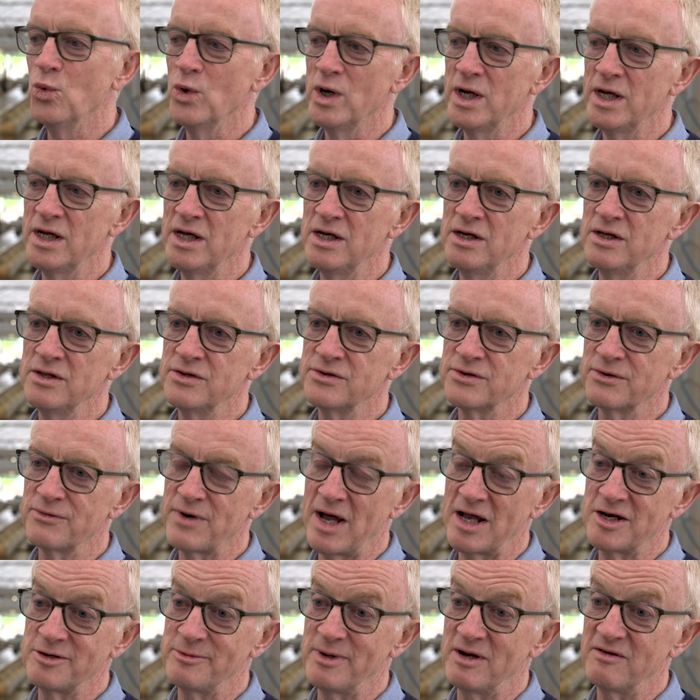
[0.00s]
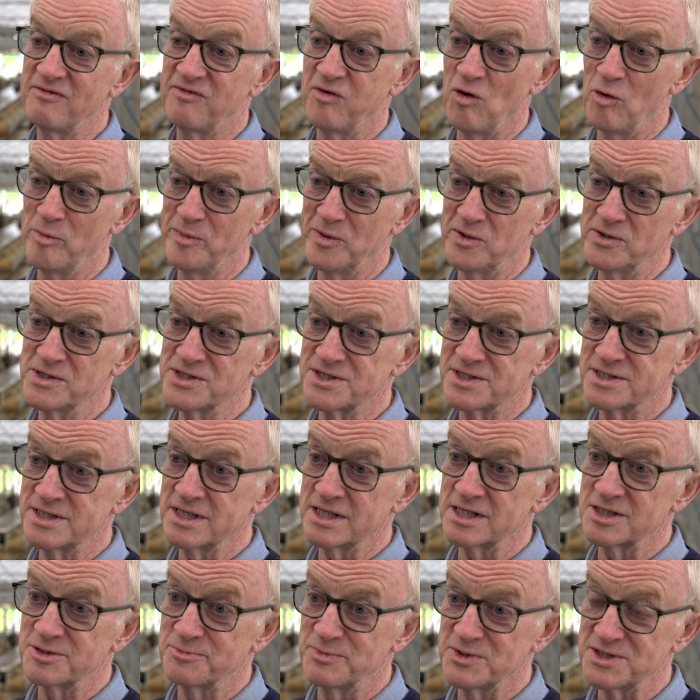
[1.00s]
with around about 4.6%
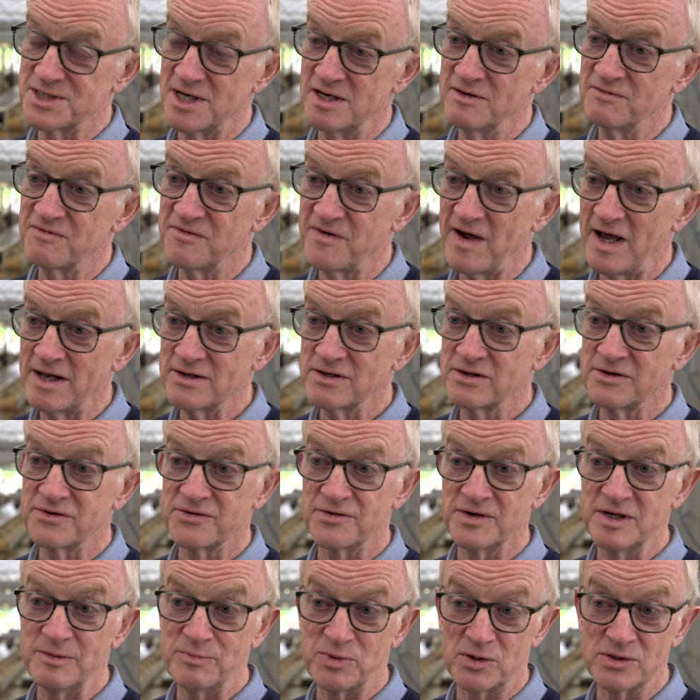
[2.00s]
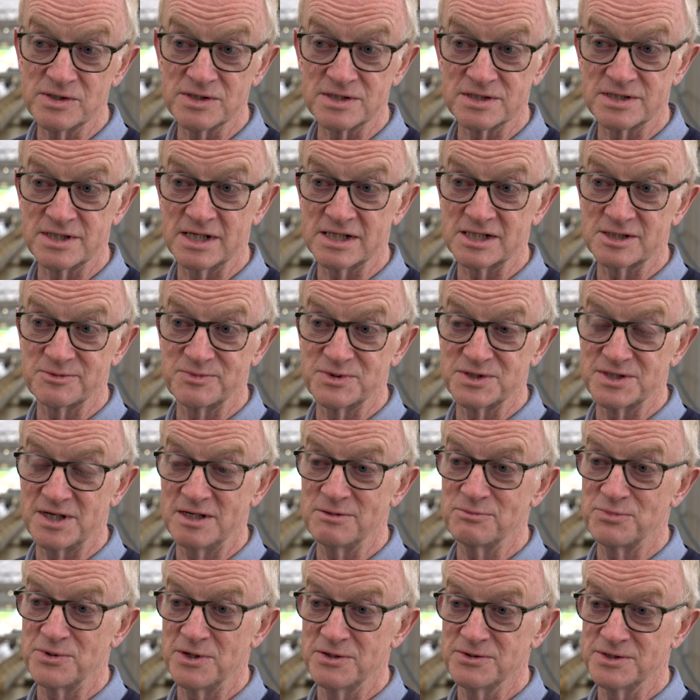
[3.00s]
fat and
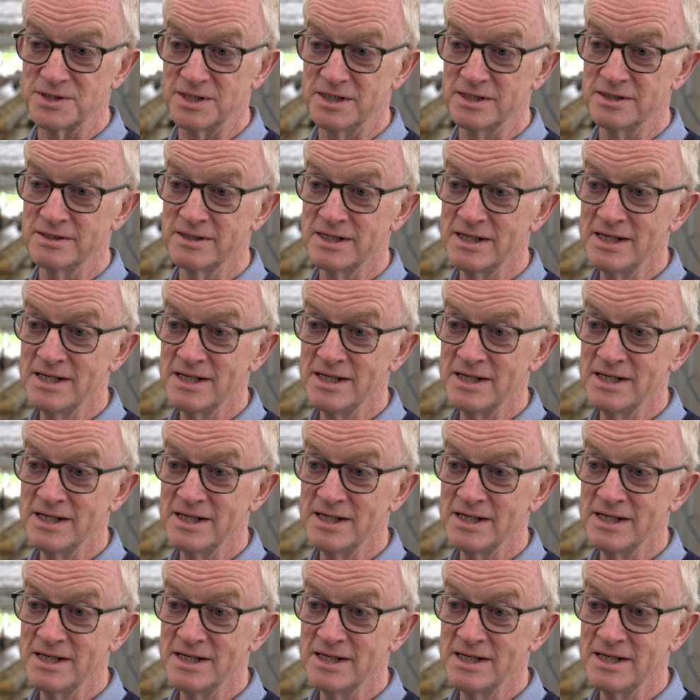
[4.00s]
3.6% protein.